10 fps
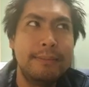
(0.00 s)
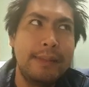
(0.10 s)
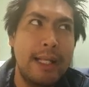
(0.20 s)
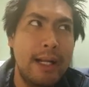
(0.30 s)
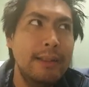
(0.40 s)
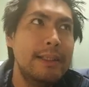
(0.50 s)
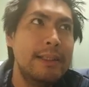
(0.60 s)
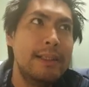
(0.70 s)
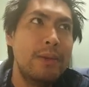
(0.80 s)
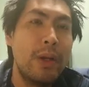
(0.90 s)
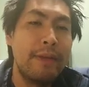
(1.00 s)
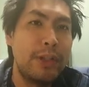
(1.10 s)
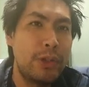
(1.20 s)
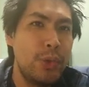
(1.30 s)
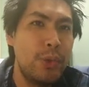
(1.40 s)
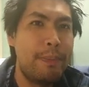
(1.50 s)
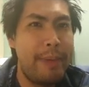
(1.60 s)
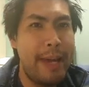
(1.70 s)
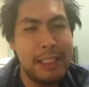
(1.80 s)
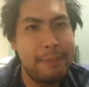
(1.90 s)
you know, one of the two
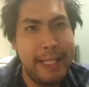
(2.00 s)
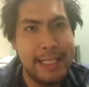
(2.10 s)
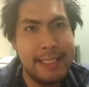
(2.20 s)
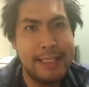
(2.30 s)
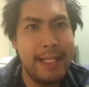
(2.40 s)
best places